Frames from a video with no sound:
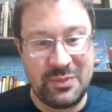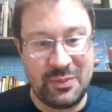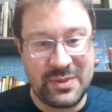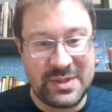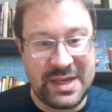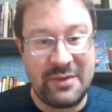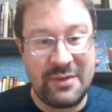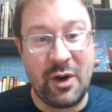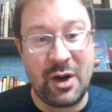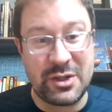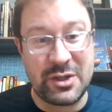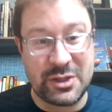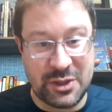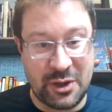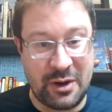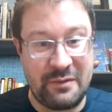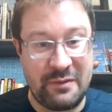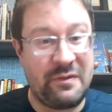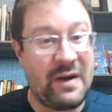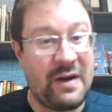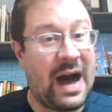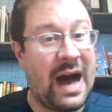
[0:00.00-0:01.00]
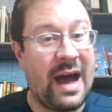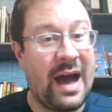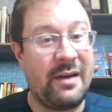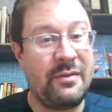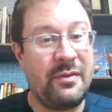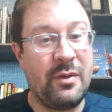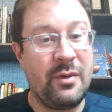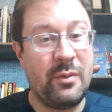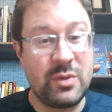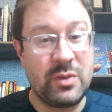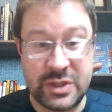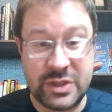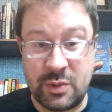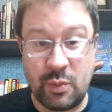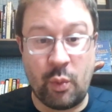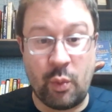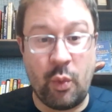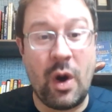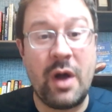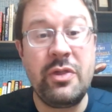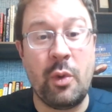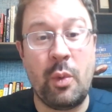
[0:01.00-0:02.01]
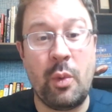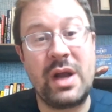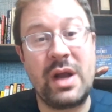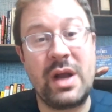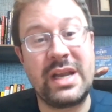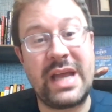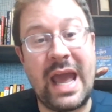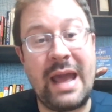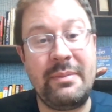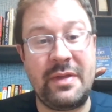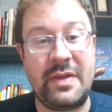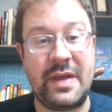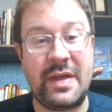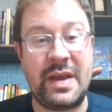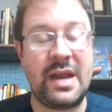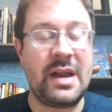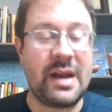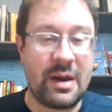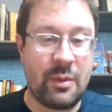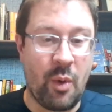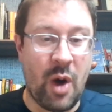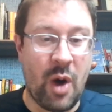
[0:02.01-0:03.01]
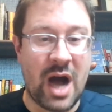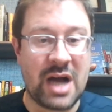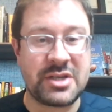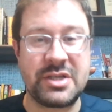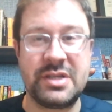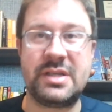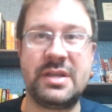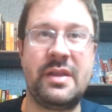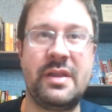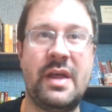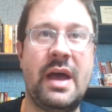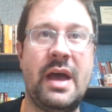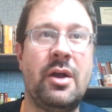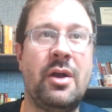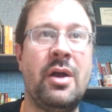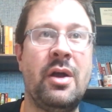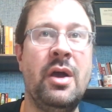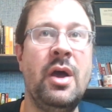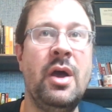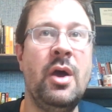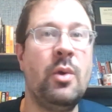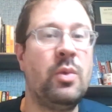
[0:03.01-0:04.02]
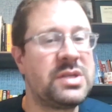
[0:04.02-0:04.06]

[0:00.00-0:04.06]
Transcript: Steve Walsh started 5, won the 1 game that they did in Washington that year.